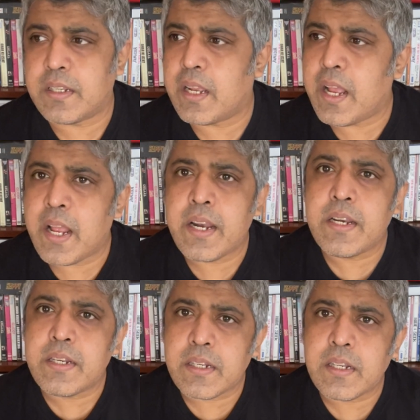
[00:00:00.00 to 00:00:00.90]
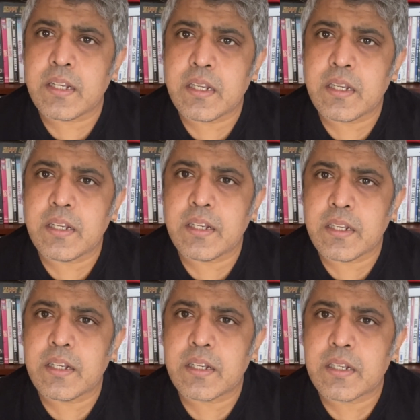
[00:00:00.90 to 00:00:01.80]
and
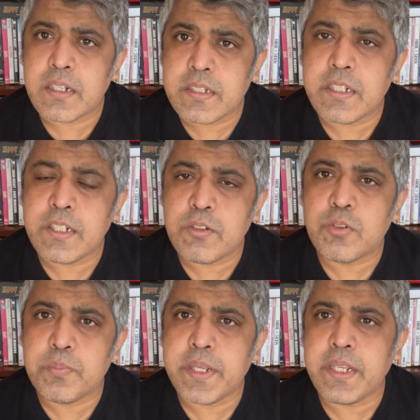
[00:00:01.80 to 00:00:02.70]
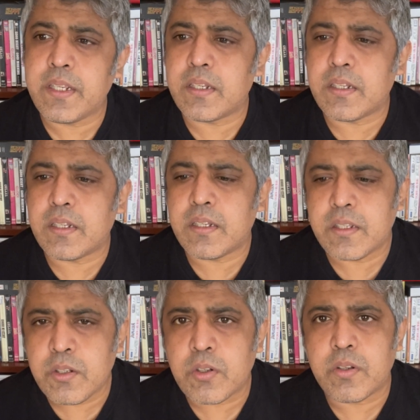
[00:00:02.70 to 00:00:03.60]
continue to be,
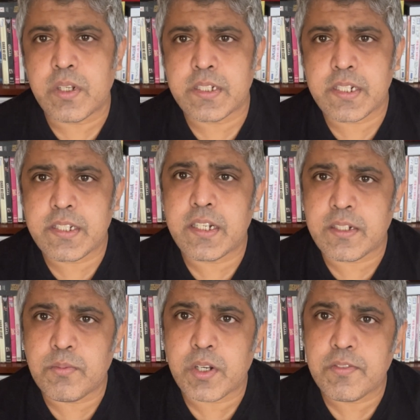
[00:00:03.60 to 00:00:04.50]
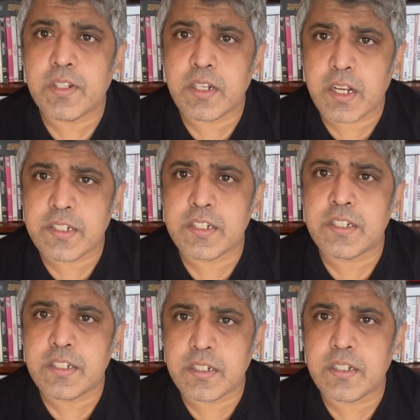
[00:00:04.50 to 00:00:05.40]
as I said, one of the
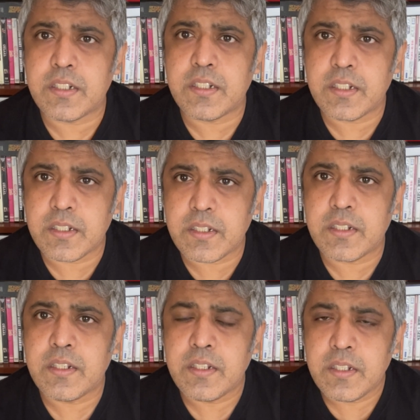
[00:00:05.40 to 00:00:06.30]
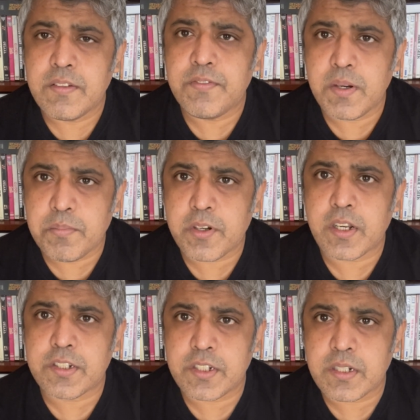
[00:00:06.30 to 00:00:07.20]
largest film
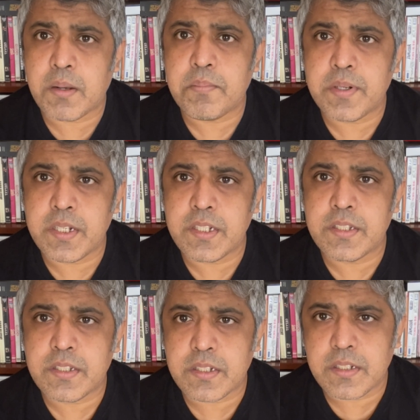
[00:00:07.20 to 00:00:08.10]
production companies